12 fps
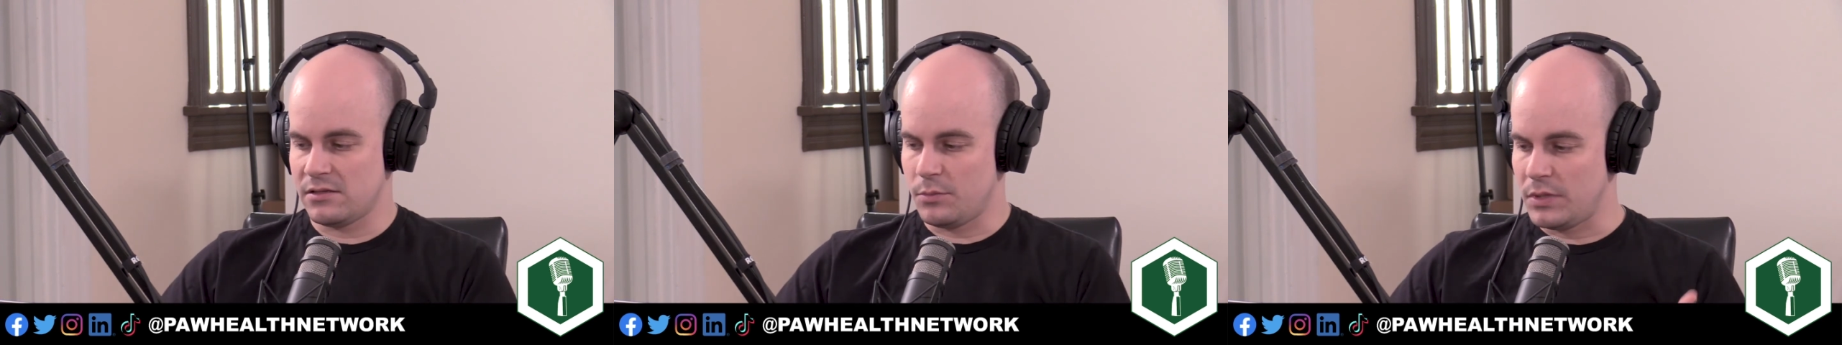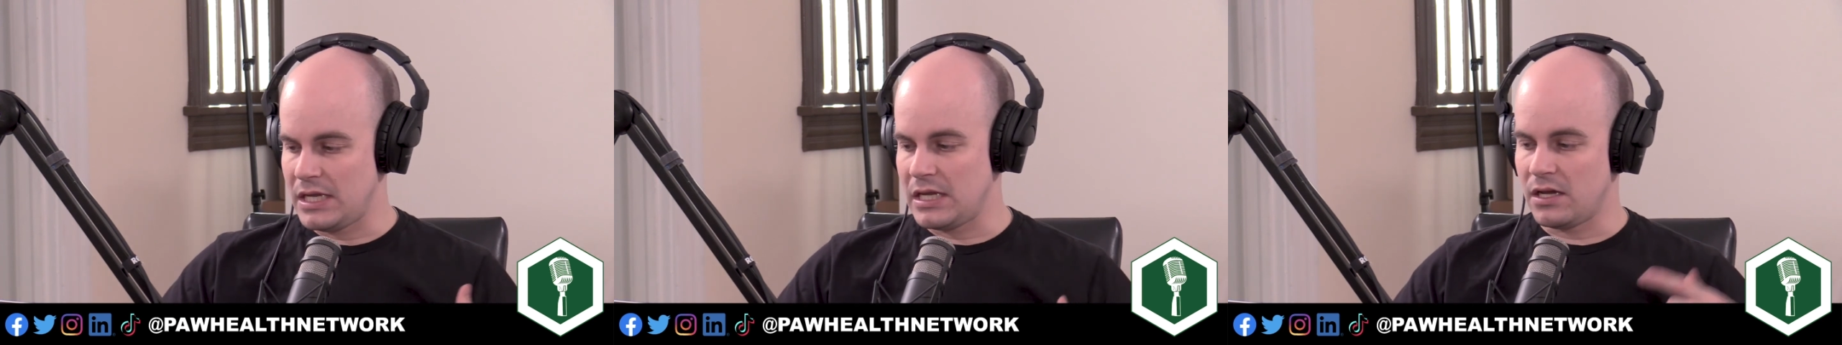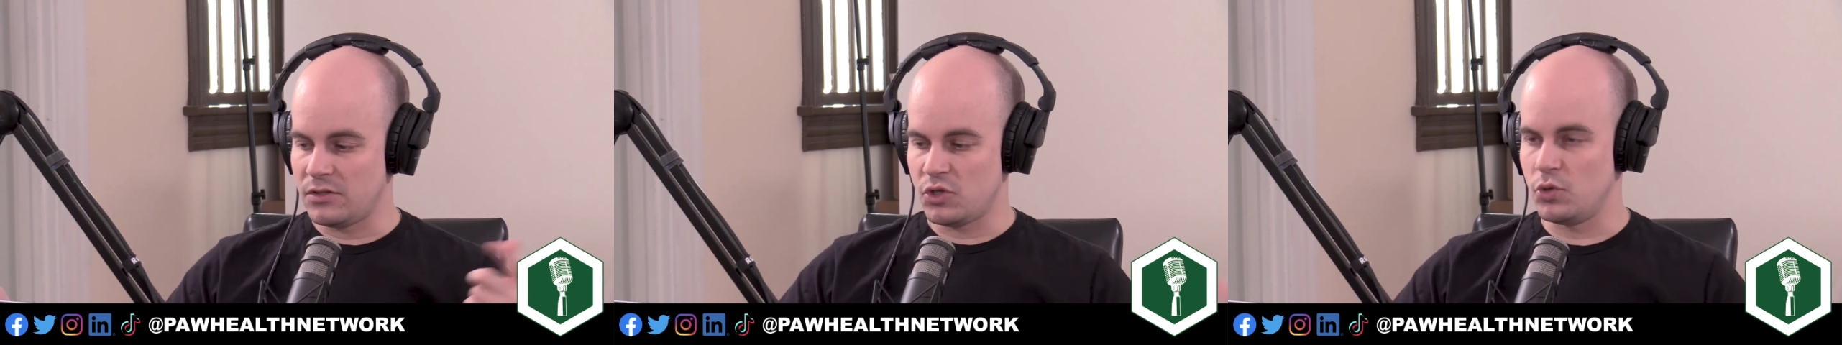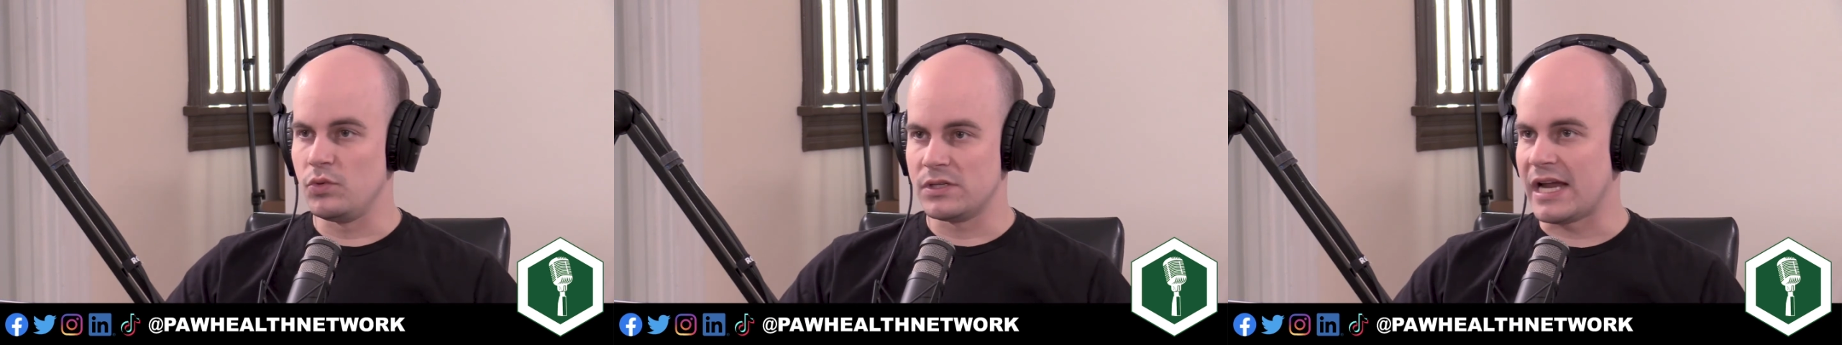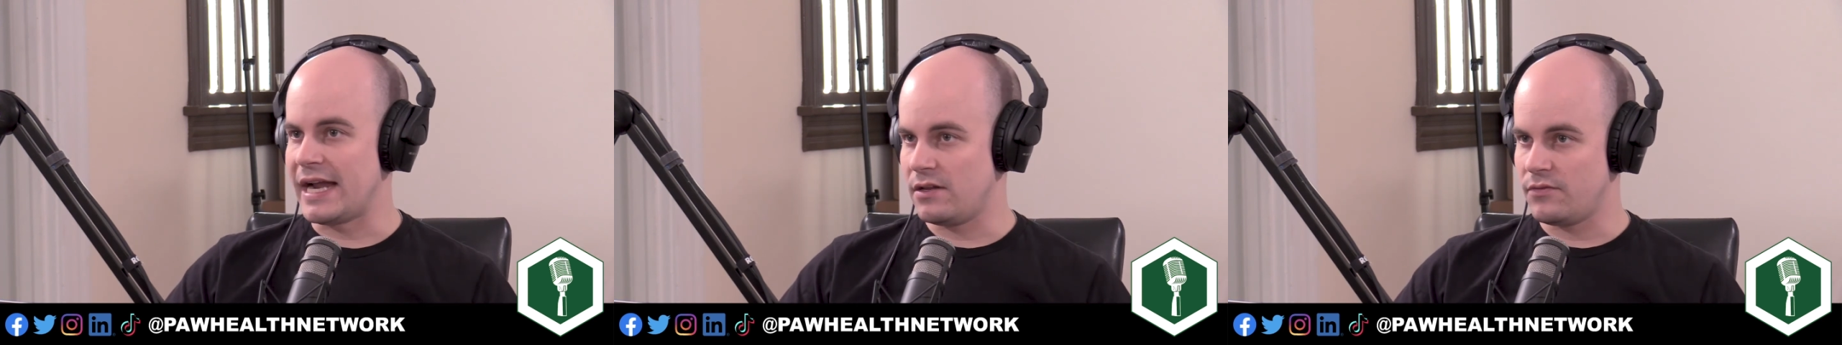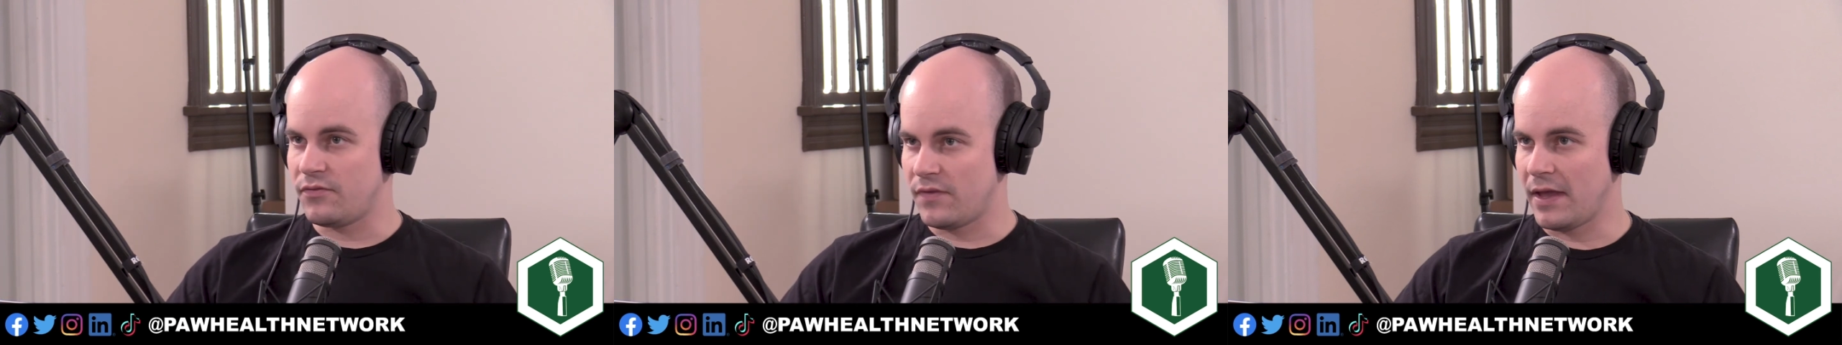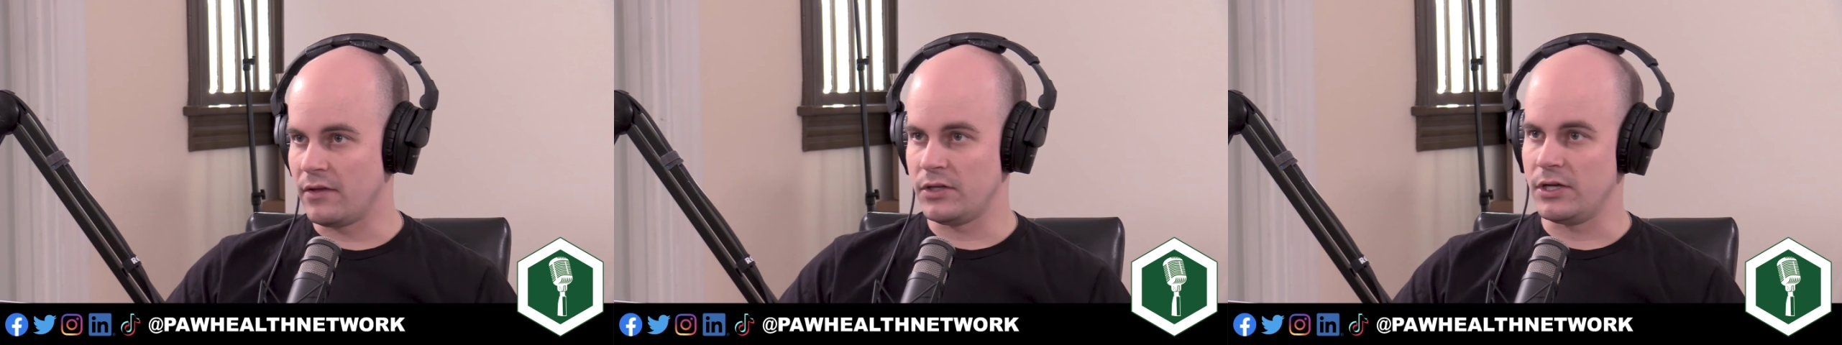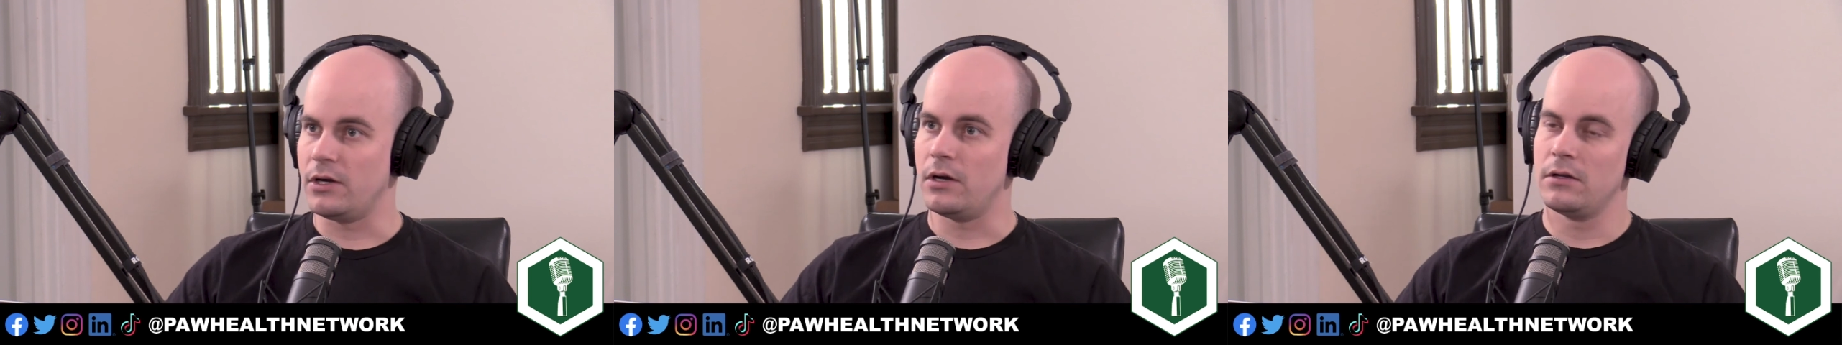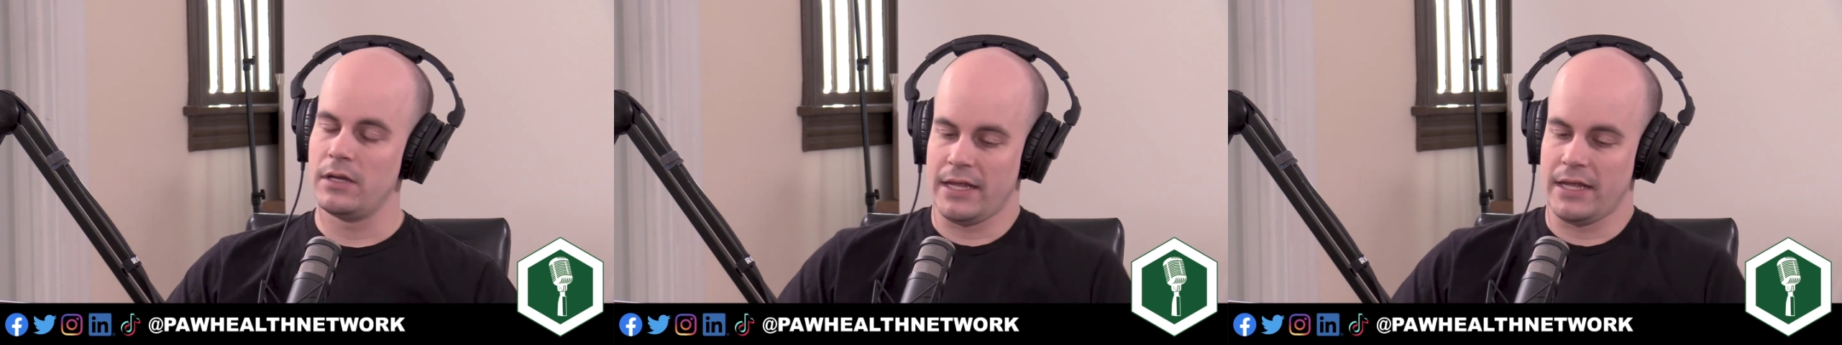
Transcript: to me, a two-sided failure.